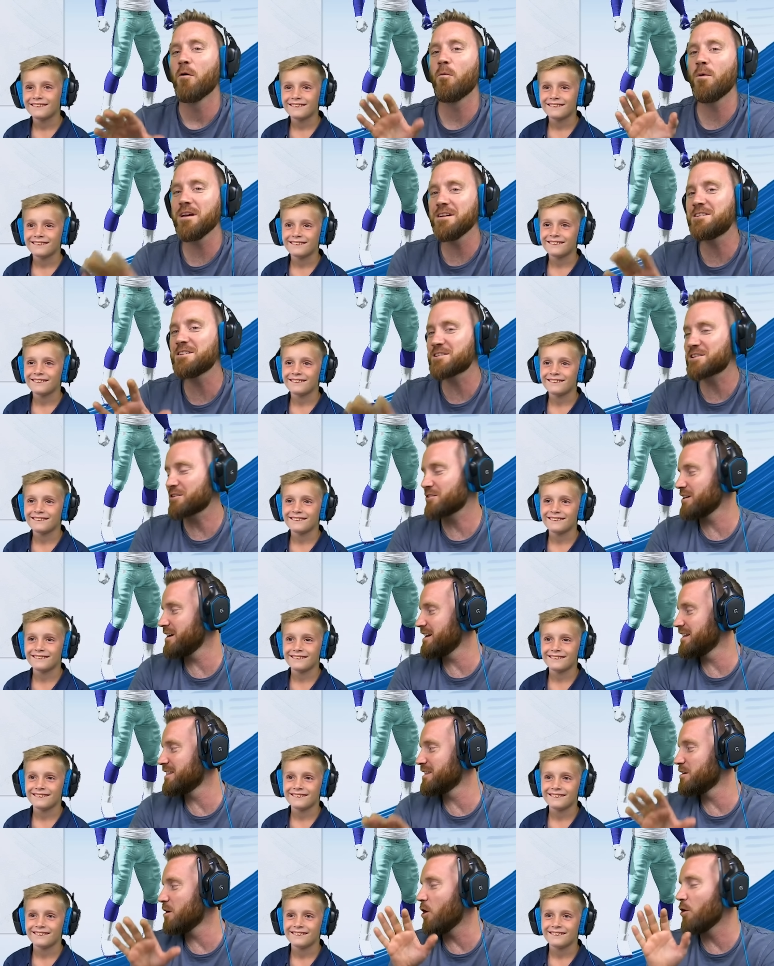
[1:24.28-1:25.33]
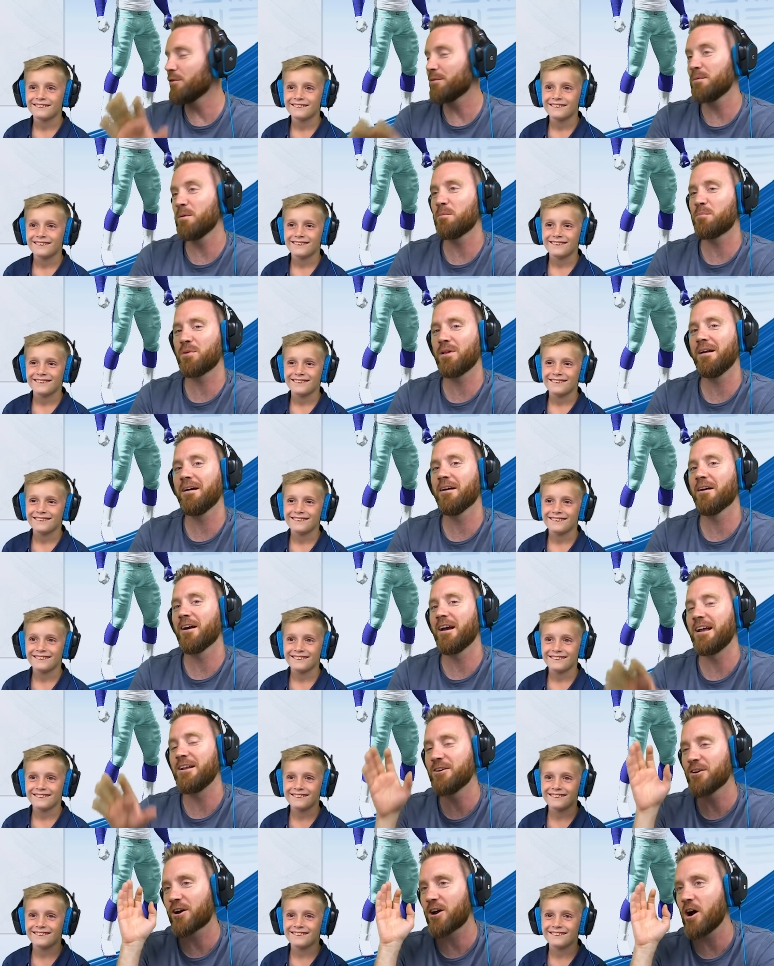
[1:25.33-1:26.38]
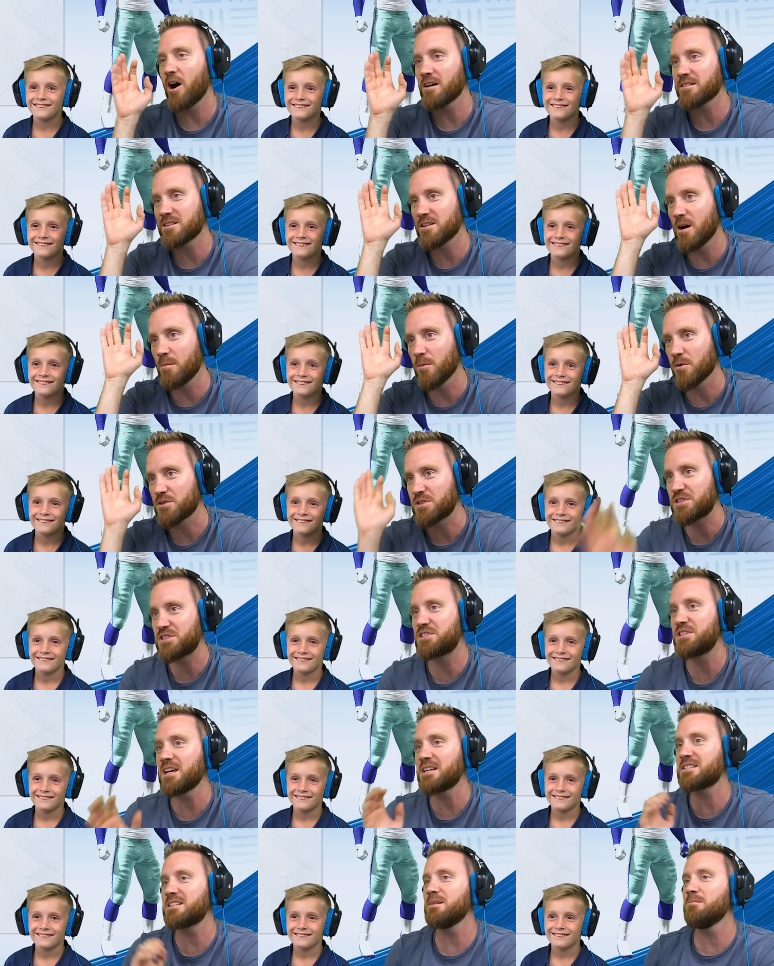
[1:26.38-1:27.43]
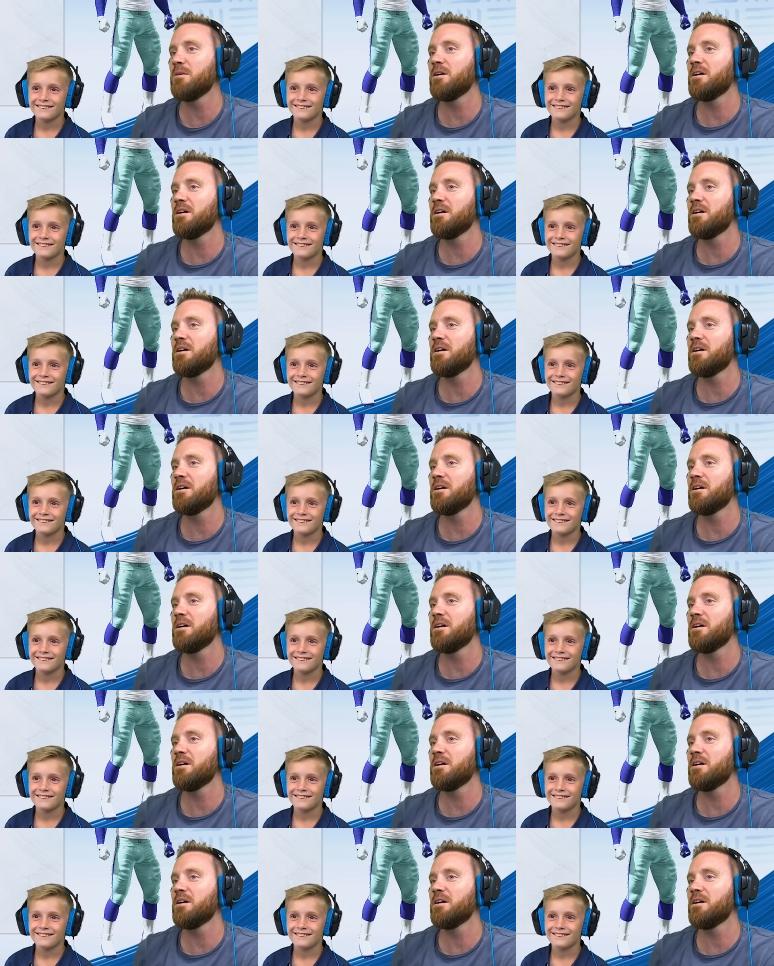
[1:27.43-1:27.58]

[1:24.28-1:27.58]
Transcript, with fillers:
Speaker 1: we just created the ultimate player and you're costing almost $60